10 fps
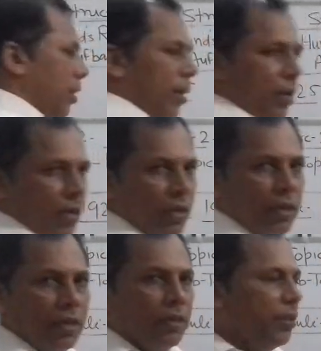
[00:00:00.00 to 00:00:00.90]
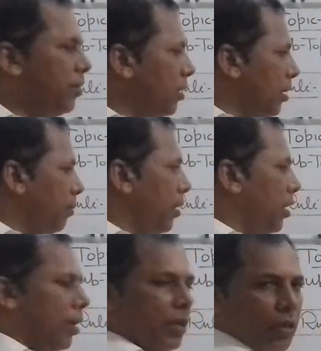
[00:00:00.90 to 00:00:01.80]
here. This is the
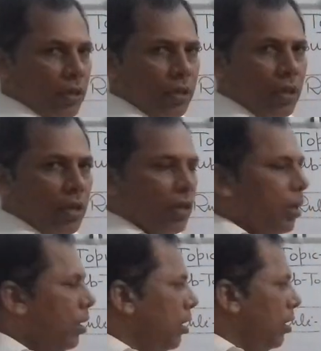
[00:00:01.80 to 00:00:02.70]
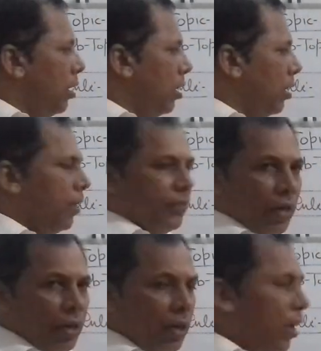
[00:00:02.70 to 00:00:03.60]
meaning.
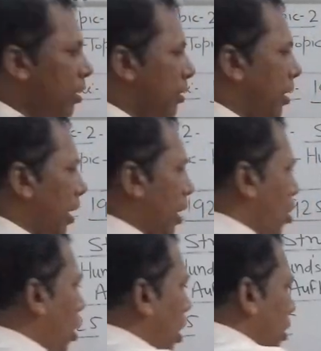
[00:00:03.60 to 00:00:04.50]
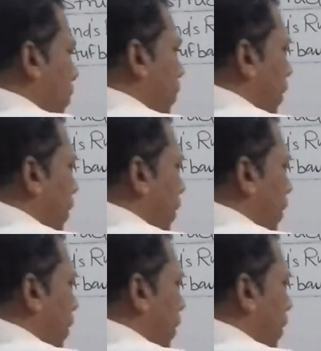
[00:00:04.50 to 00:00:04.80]
Understand? They can't